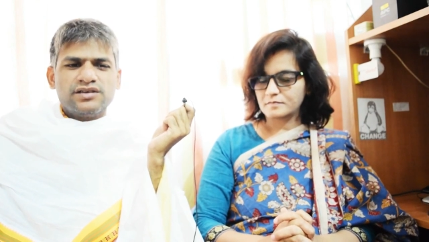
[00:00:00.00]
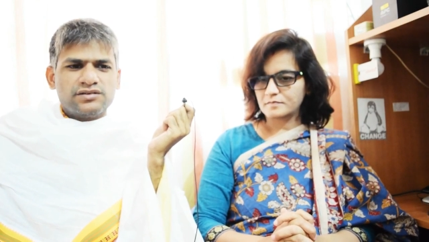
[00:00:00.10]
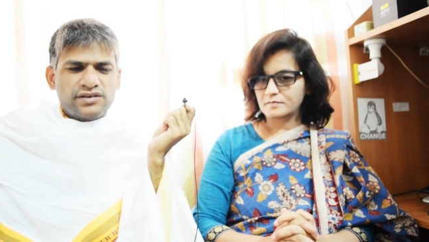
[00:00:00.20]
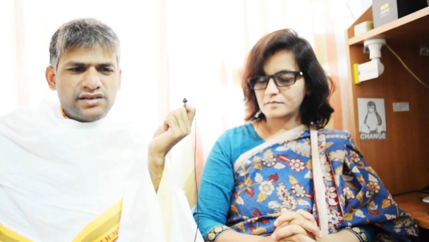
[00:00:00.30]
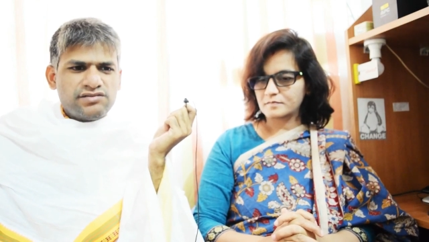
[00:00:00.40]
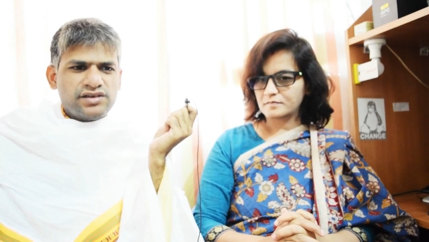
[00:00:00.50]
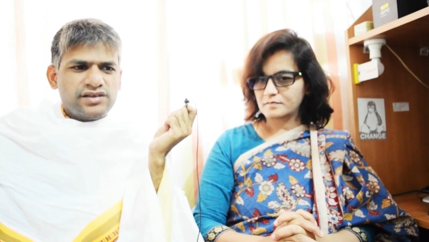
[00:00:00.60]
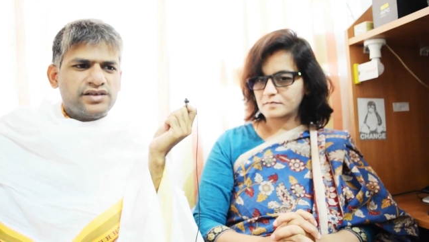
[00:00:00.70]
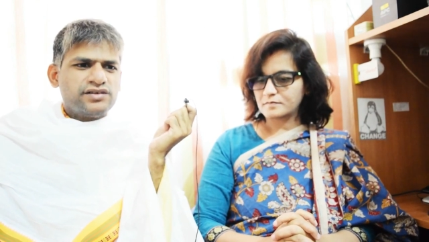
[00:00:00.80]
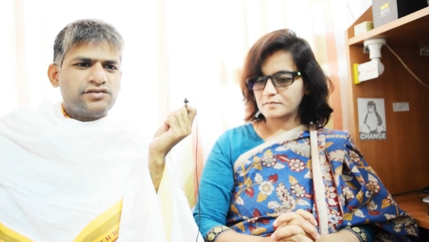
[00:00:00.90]
Speaker 1: so
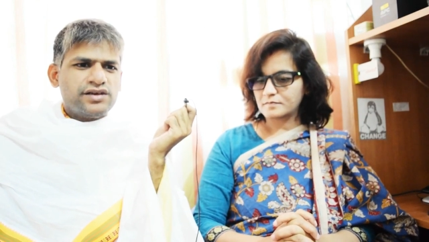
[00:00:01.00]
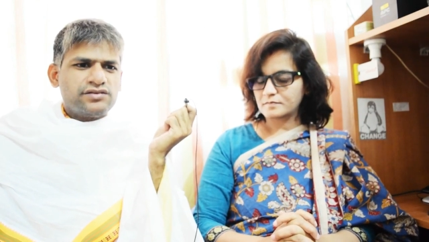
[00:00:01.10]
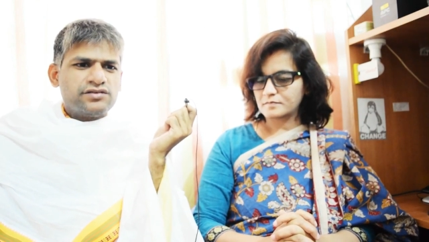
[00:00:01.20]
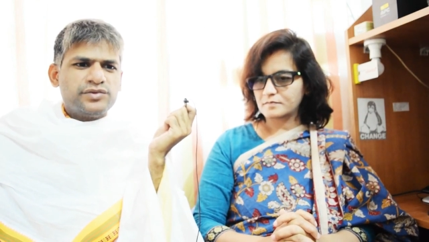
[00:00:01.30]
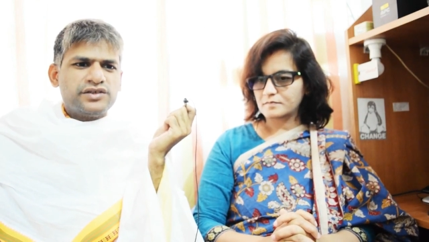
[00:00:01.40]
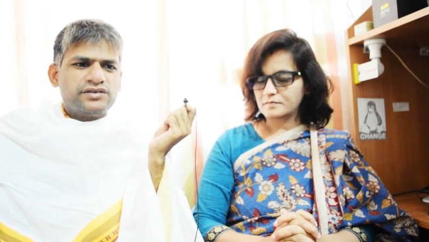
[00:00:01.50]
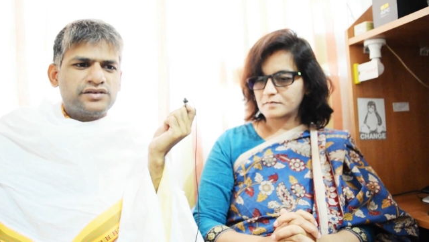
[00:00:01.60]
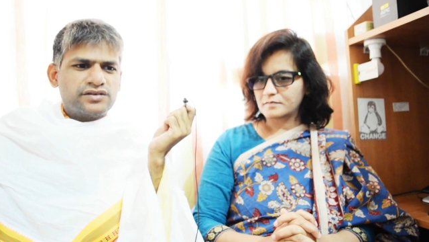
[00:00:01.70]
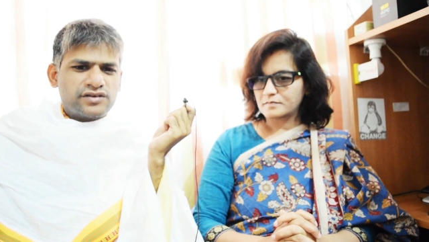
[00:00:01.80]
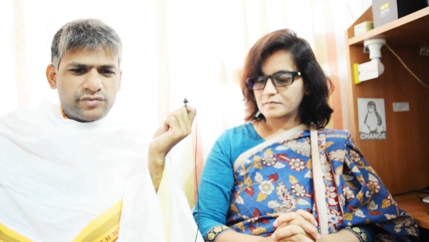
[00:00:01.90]
naturally 12 rupees
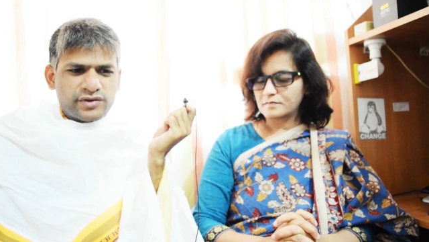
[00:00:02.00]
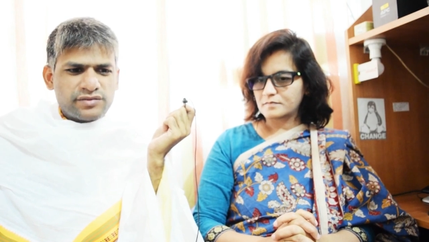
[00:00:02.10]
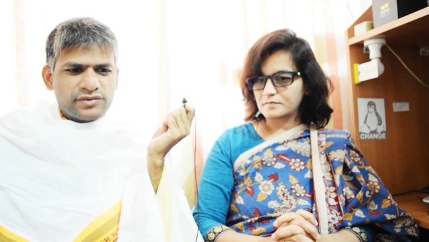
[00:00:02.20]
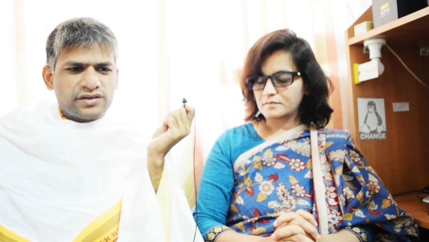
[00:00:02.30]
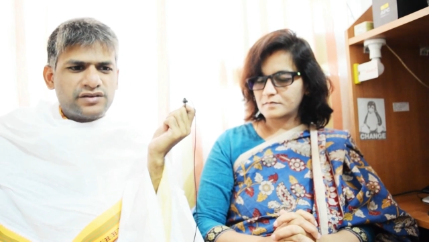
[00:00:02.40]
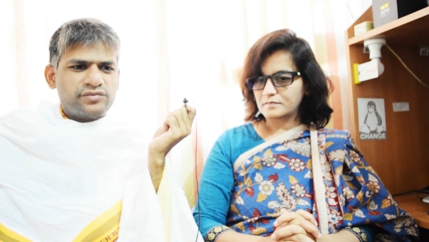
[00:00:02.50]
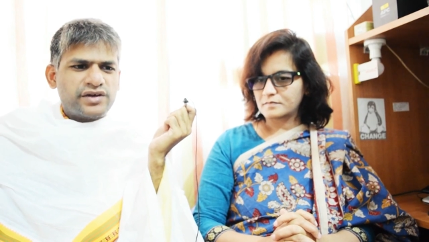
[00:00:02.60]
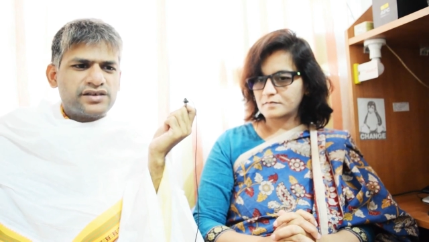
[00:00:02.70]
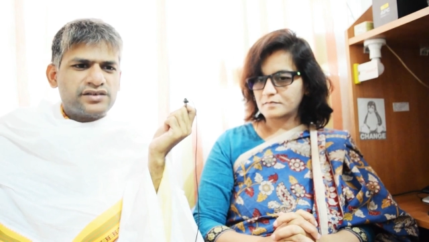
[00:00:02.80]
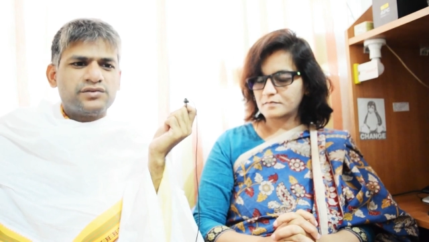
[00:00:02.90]
uh, top ramen or
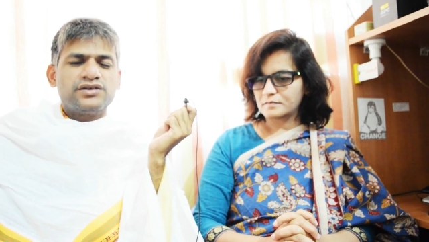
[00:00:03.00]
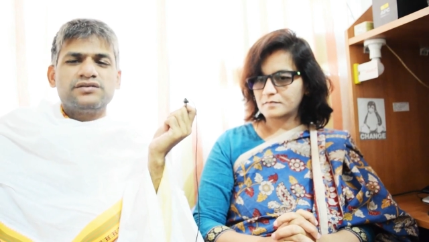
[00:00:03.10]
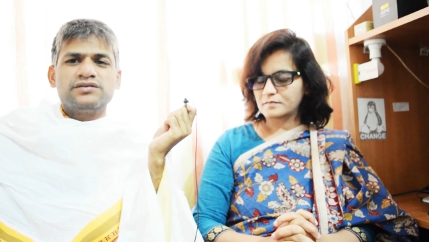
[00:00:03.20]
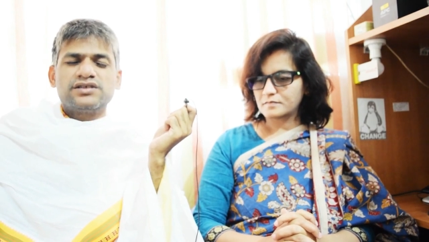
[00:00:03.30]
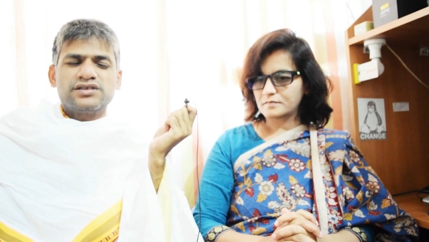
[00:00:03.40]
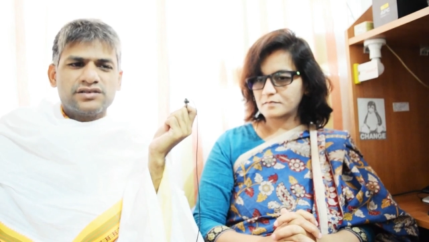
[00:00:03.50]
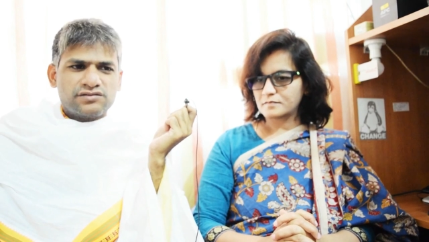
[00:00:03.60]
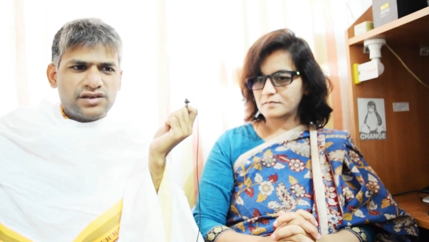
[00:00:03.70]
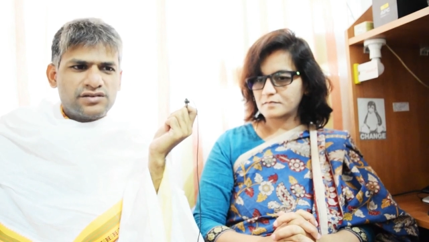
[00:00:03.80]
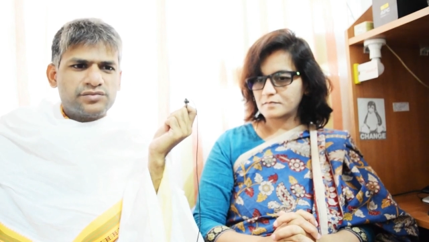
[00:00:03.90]
maggi, whatever it is
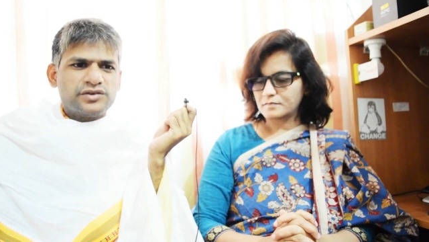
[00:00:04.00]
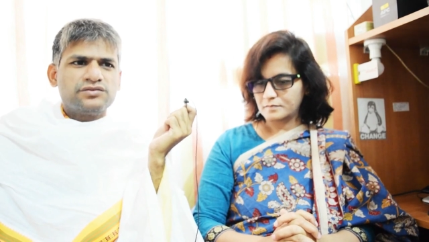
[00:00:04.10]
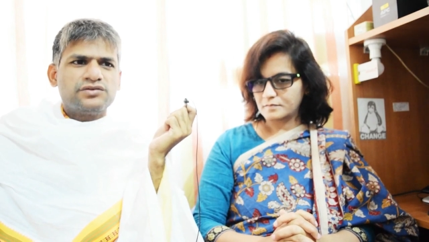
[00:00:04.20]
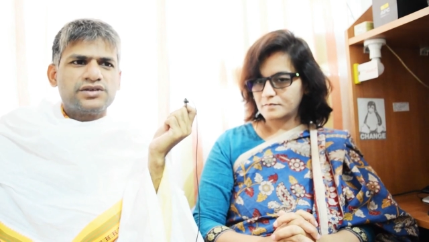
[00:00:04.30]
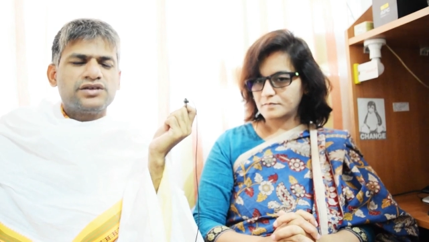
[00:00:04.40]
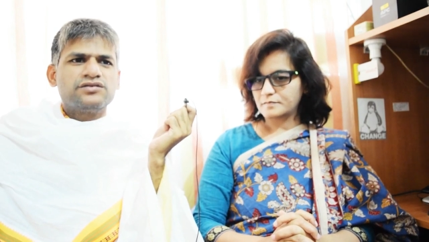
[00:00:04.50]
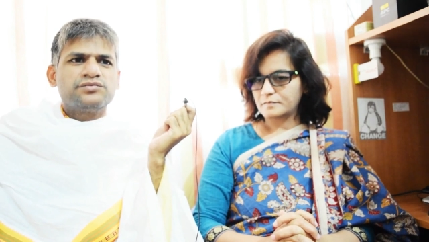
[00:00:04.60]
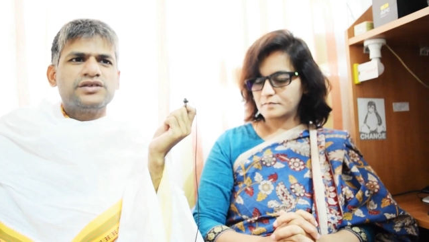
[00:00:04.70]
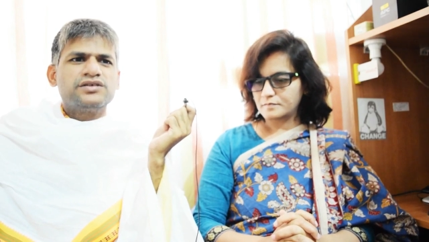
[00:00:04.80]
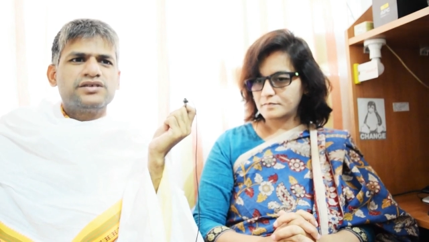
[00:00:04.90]
12 rupees 14
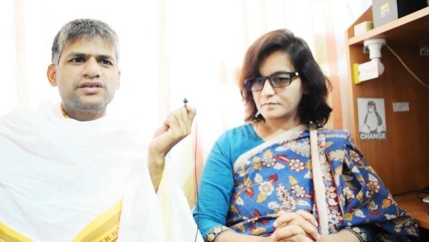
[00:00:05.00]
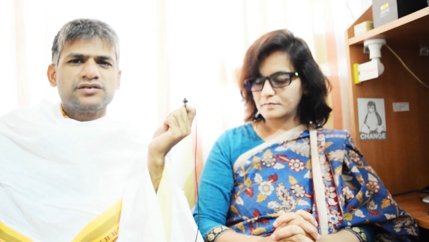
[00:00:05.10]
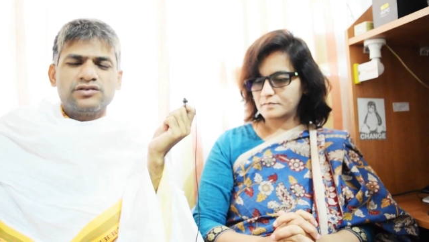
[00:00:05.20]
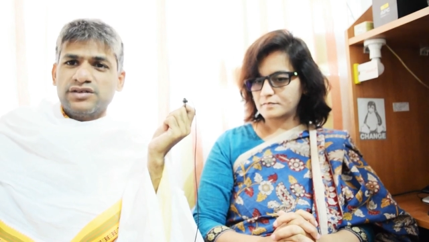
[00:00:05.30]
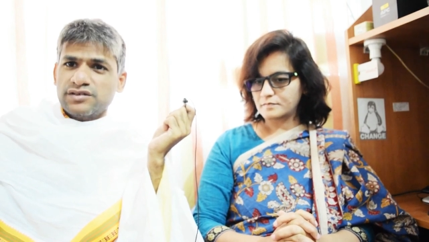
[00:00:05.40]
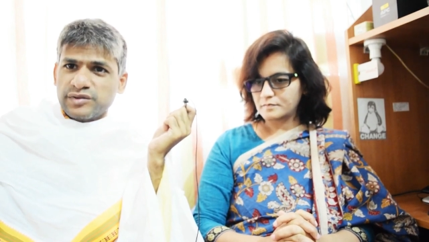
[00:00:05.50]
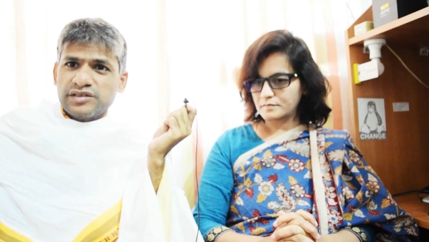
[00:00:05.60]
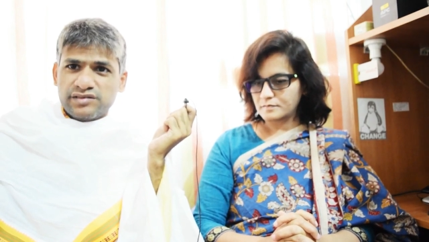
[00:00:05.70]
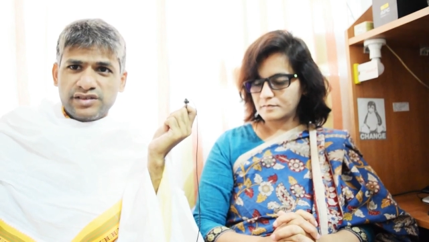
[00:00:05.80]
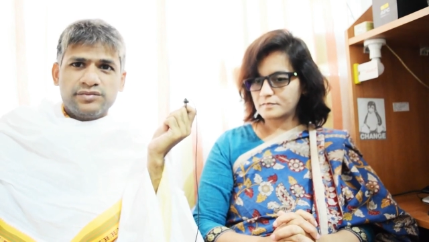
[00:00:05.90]
rupees it is going to be
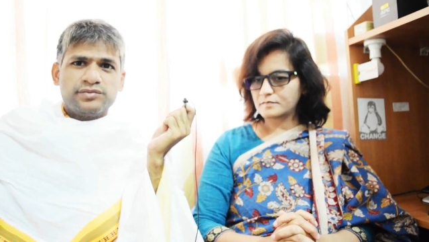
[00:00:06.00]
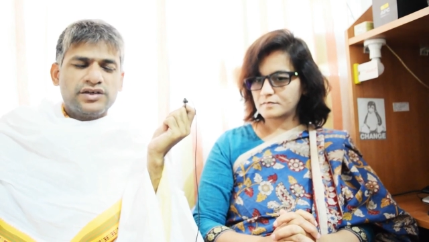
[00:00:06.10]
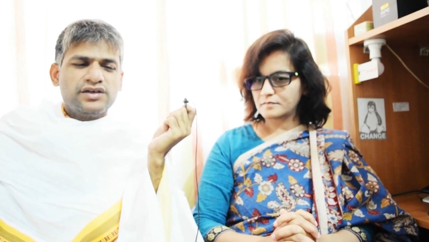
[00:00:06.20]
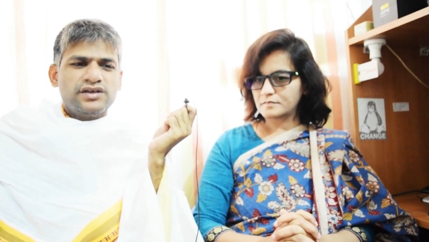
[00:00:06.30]
cheap